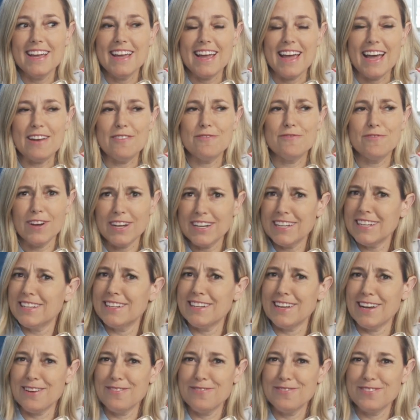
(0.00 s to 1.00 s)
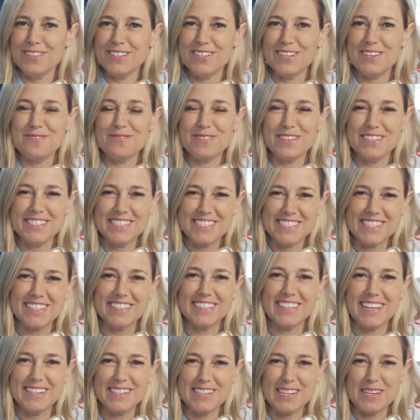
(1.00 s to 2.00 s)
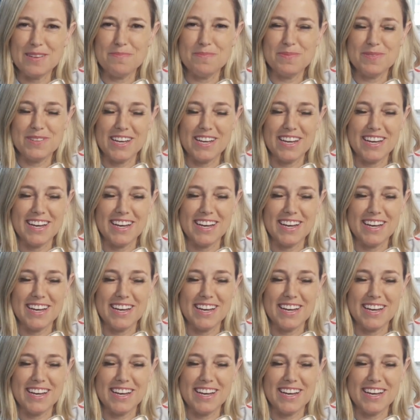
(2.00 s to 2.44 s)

And funny enough, we still end up